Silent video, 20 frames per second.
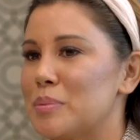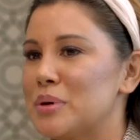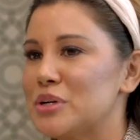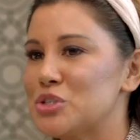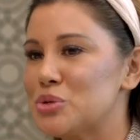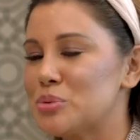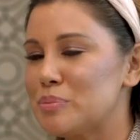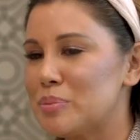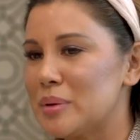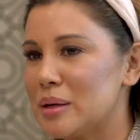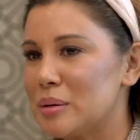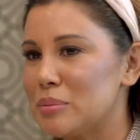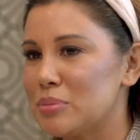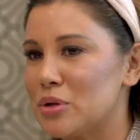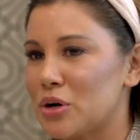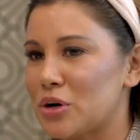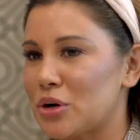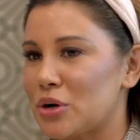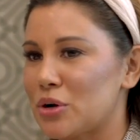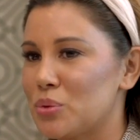But to be a
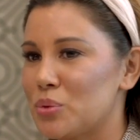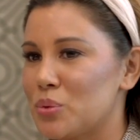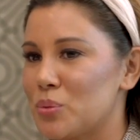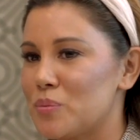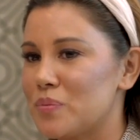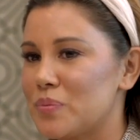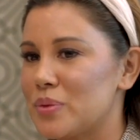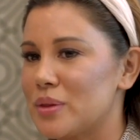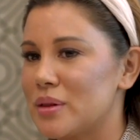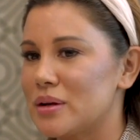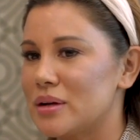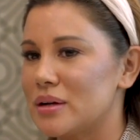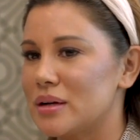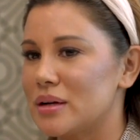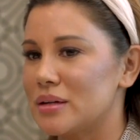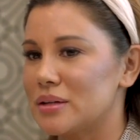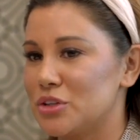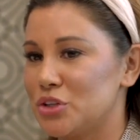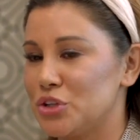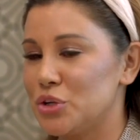blogger,
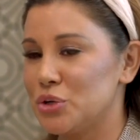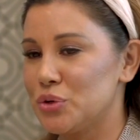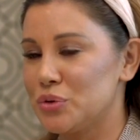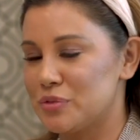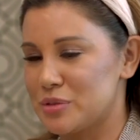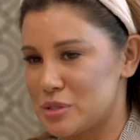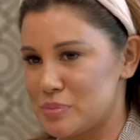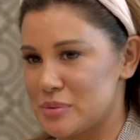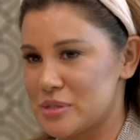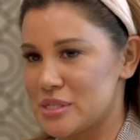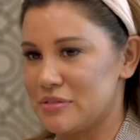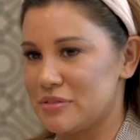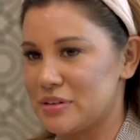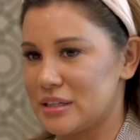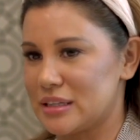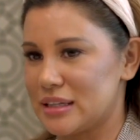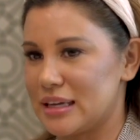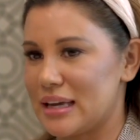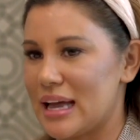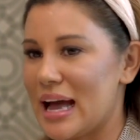you
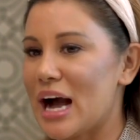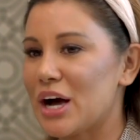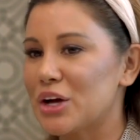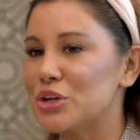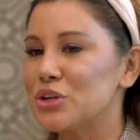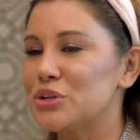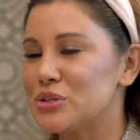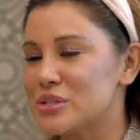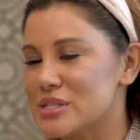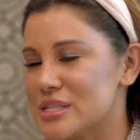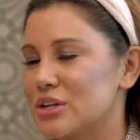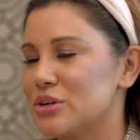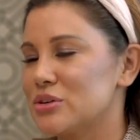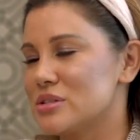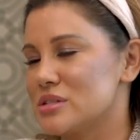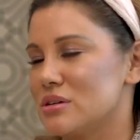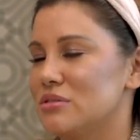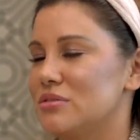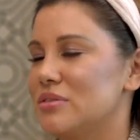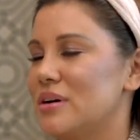specifically, how do you set
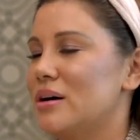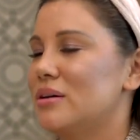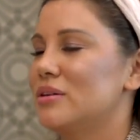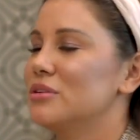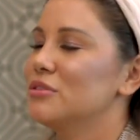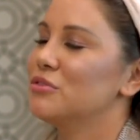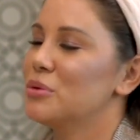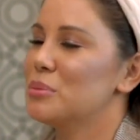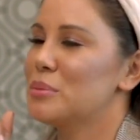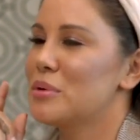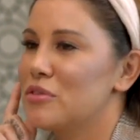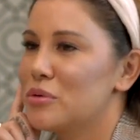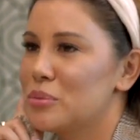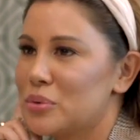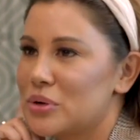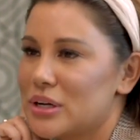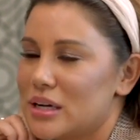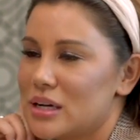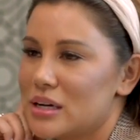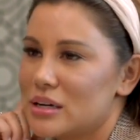yourself out from
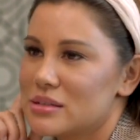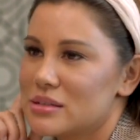everybody else?